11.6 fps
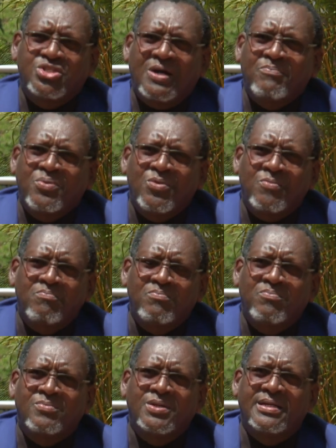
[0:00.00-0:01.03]
Chapel,
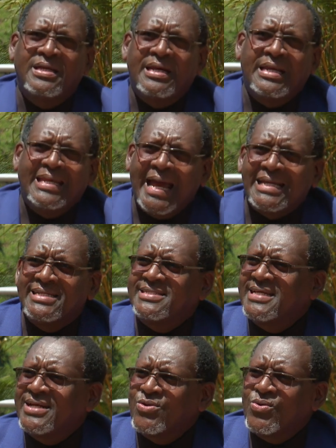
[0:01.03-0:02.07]

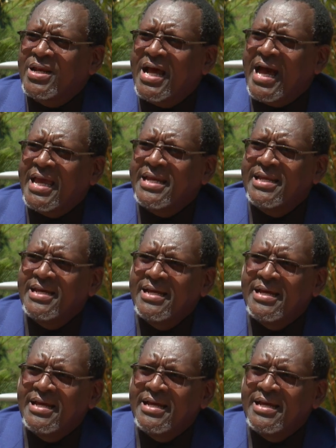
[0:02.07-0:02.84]
1909.